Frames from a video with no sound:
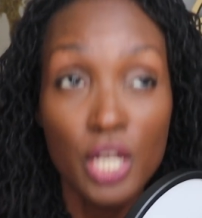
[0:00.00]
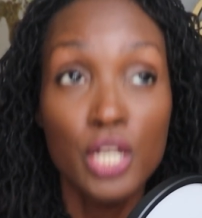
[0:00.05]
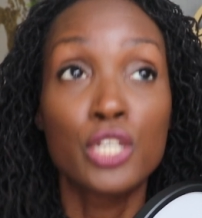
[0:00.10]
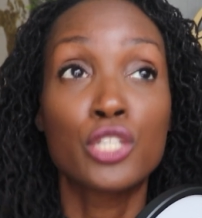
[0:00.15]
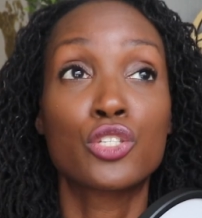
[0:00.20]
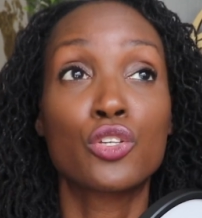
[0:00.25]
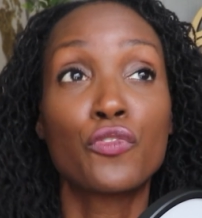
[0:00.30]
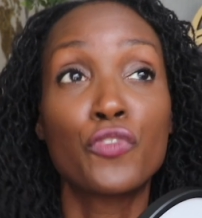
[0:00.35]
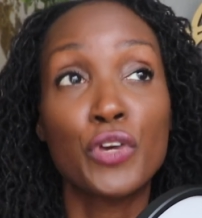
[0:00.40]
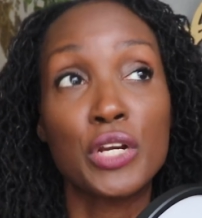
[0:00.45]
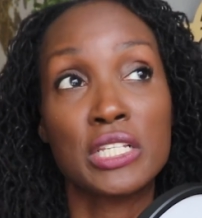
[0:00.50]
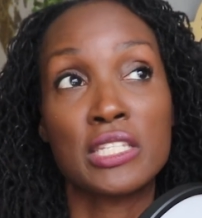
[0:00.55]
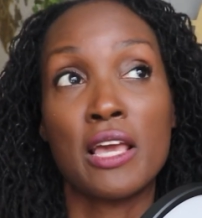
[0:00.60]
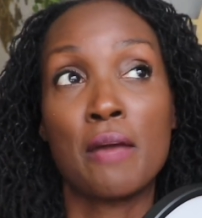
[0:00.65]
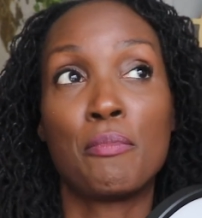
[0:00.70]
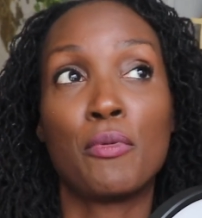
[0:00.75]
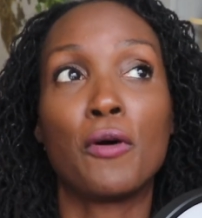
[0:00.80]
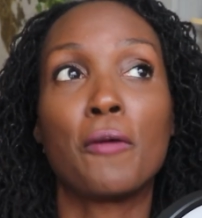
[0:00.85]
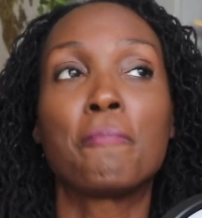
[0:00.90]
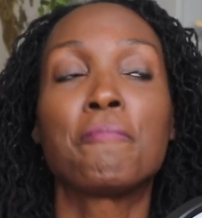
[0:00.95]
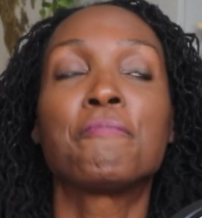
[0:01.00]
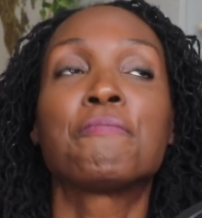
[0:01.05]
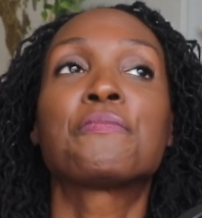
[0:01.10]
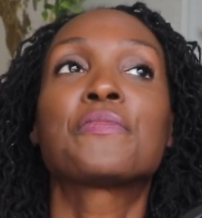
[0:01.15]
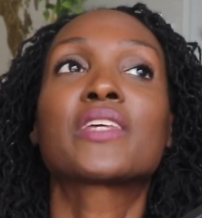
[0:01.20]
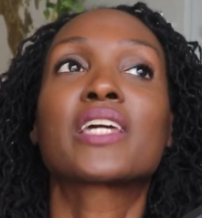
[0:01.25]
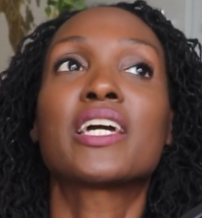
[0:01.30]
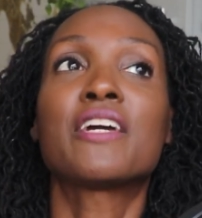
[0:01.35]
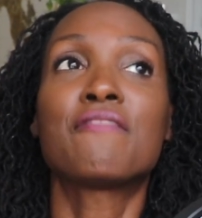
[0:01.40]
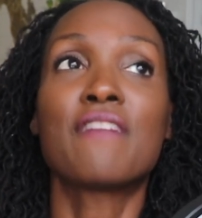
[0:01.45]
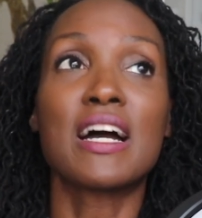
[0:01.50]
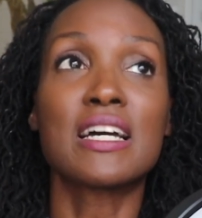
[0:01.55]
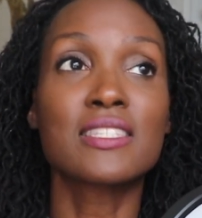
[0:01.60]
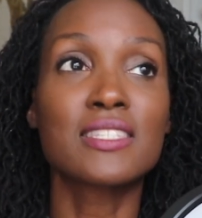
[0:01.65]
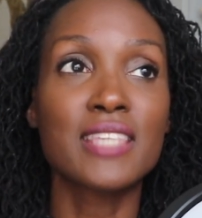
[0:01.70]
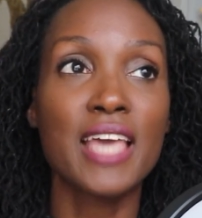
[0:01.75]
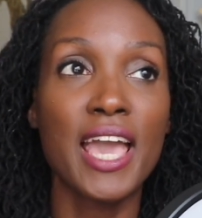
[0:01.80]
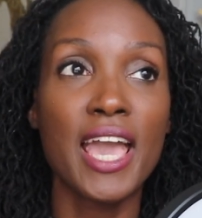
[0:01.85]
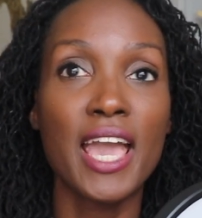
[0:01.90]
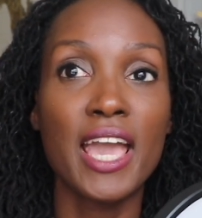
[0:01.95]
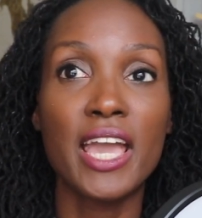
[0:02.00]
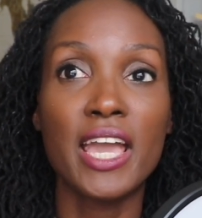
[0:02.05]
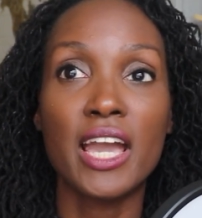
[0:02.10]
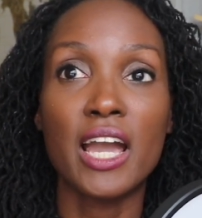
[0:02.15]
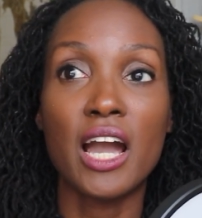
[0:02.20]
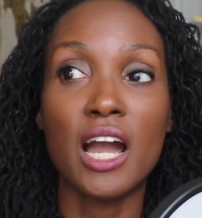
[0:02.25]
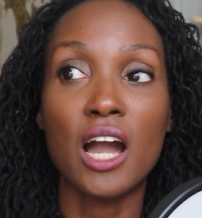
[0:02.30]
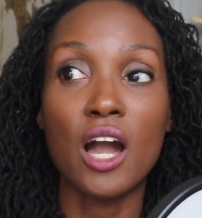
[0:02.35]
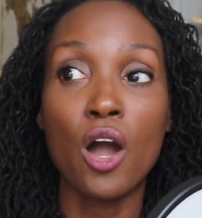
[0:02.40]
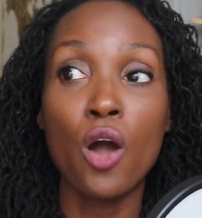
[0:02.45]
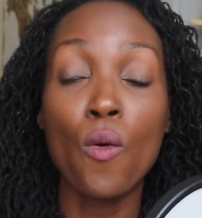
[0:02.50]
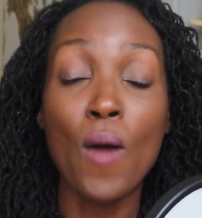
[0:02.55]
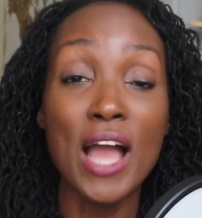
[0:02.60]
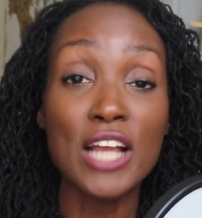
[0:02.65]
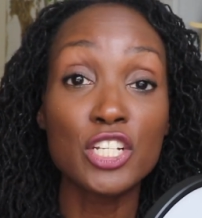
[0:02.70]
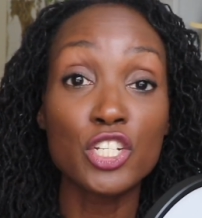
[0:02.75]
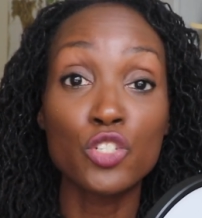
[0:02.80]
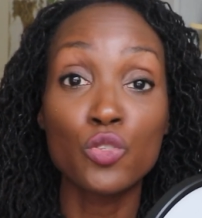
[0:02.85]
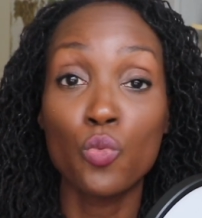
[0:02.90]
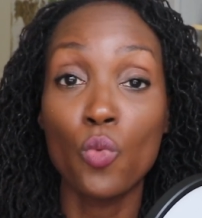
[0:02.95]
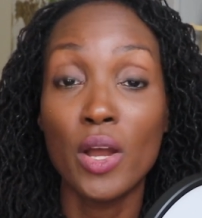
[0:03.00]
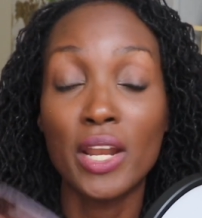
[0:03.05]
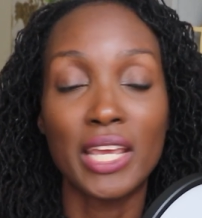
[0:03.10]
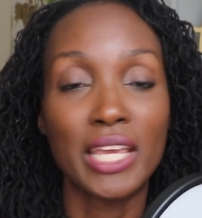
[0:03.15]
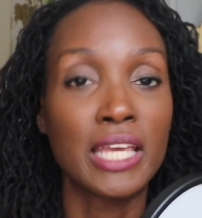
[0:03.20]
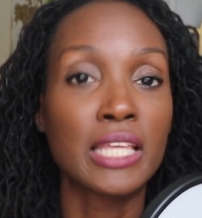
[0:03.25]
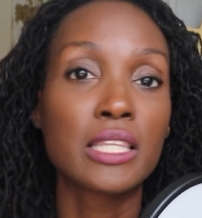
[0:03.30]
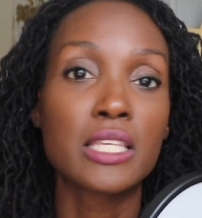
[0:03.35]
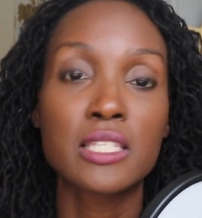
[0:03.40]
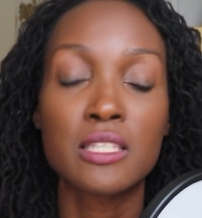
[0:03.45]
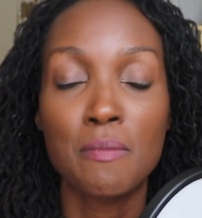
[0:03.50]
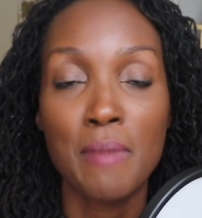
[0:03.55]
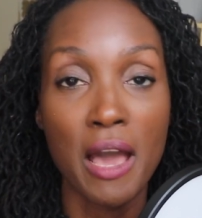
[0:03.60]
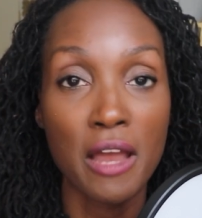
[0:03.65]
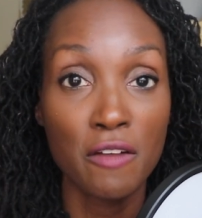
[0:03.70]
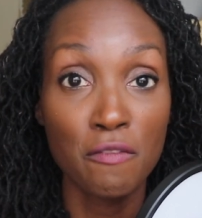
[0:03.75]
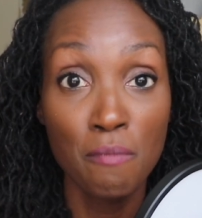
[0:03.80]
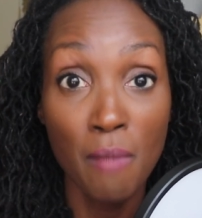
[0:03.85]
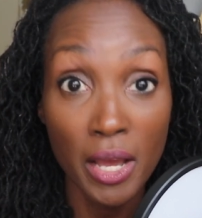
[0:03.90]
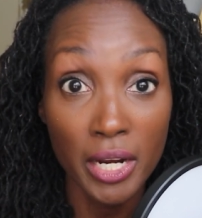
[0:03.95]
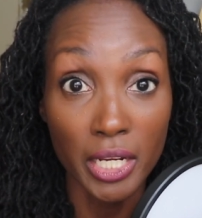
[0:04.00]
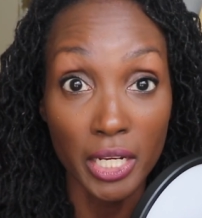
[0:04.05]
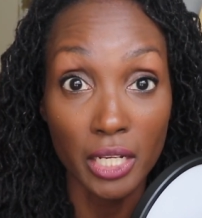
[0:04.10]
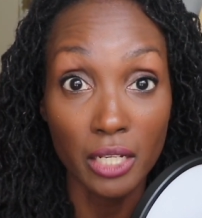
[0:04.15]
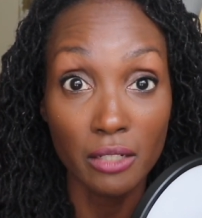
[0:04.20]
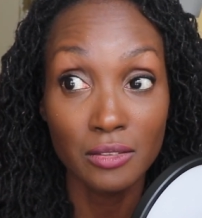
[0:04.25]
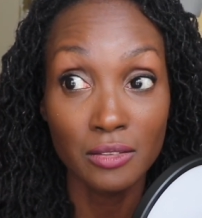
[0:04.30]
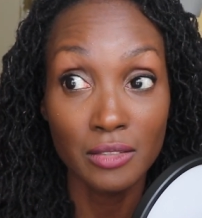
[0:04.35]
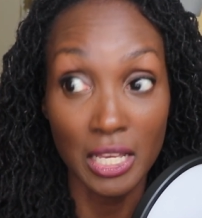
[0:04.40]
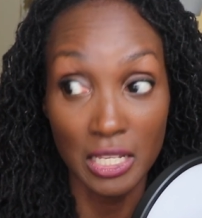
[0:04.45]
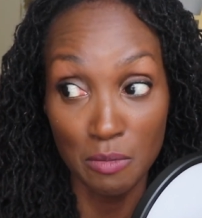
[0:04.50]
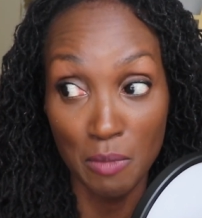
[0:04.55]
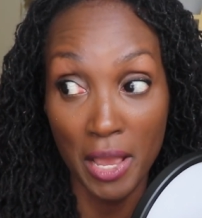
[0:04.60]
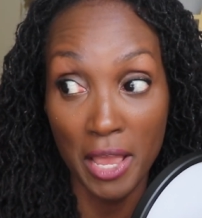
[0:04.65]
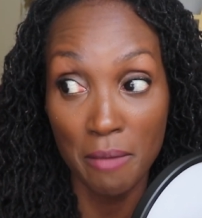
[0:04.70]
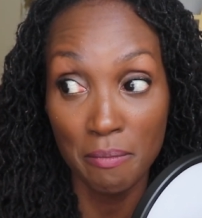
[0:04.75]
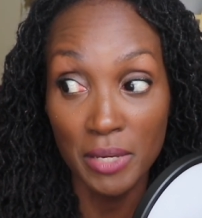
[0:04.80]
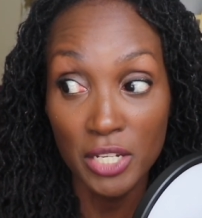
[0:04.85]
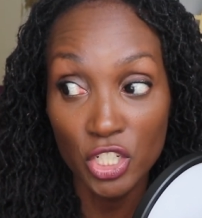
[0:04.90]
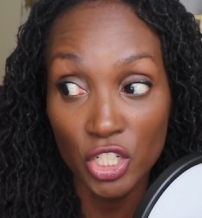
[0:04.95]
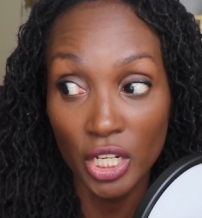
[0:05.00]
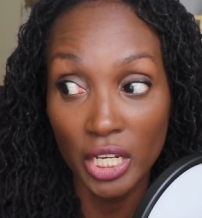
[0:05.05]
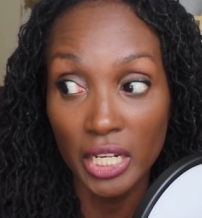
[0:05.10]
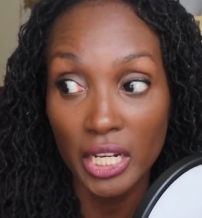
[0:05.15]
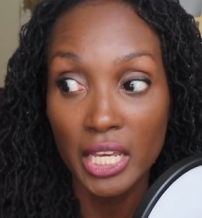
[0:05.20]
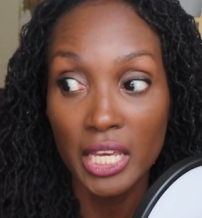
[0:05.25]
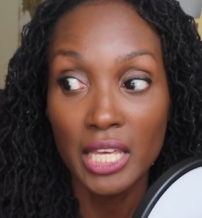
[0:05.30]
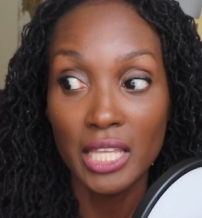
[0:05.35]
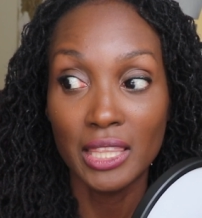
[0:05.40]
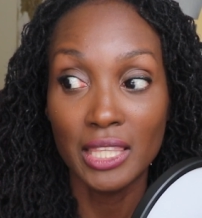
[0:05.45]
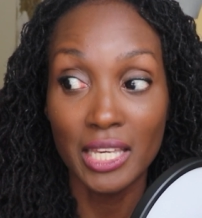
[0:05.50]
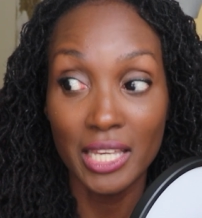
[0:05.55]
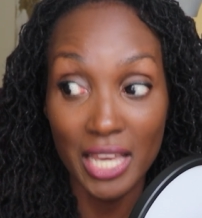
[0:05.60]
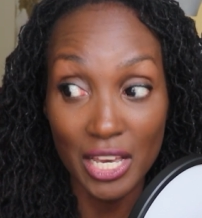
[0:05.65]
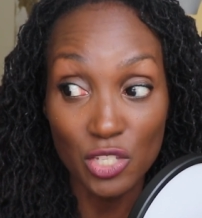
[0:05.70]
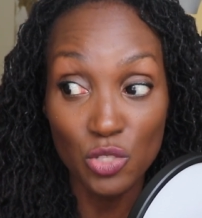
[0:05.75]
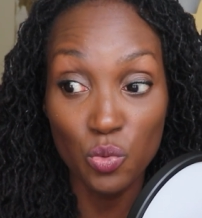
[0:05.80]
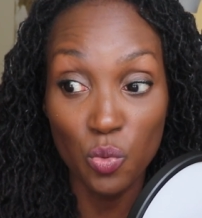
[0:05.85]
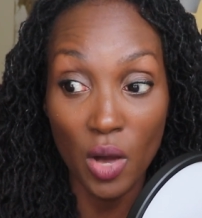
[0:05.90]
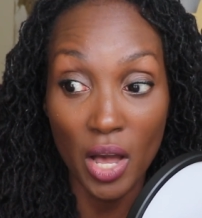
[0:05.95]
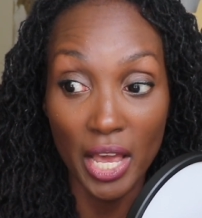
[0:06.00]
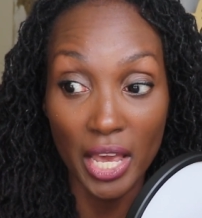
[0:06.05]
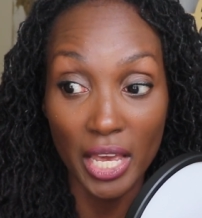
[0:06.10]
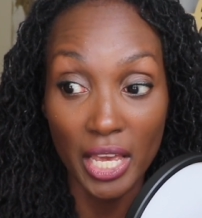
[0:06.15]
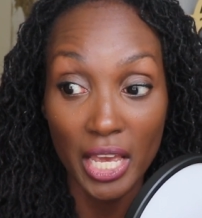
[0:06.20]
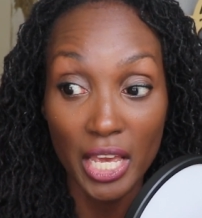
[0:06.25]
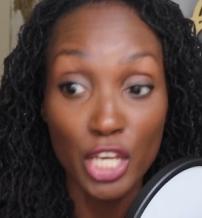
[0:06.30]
So for example, if I say, oh, I just want an endless amount of money, that's my ambition, then guess what?